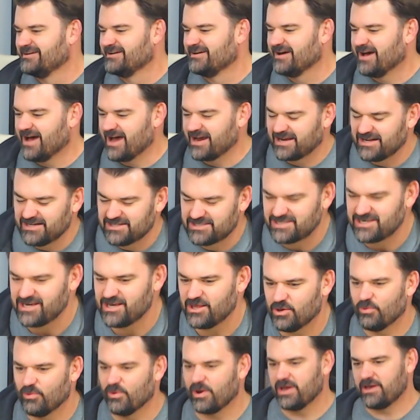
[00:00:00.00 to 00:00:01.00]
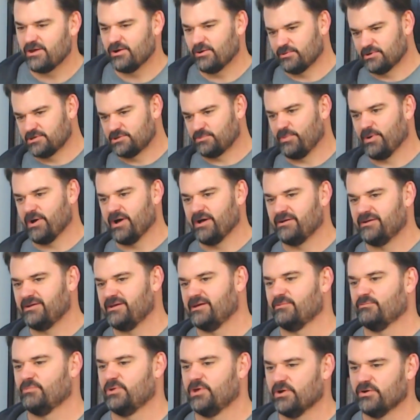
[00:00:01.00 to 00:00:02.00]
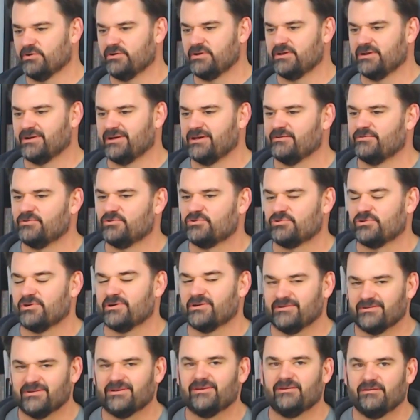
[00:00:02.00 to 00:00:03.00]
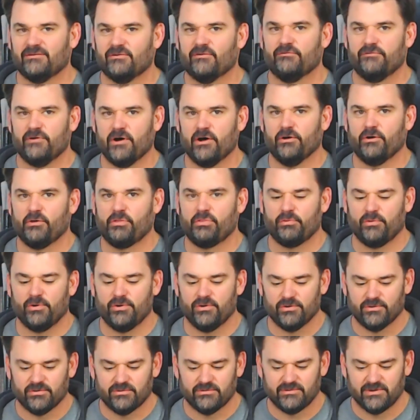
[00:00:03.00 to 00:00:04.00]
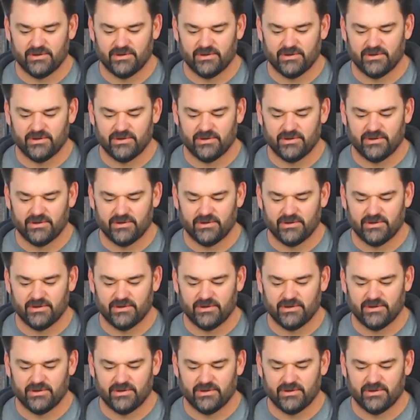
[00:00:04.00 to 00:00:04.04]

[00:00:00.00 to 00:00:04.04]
I can see the way you're responding. We don't need to give a drug. Follow through.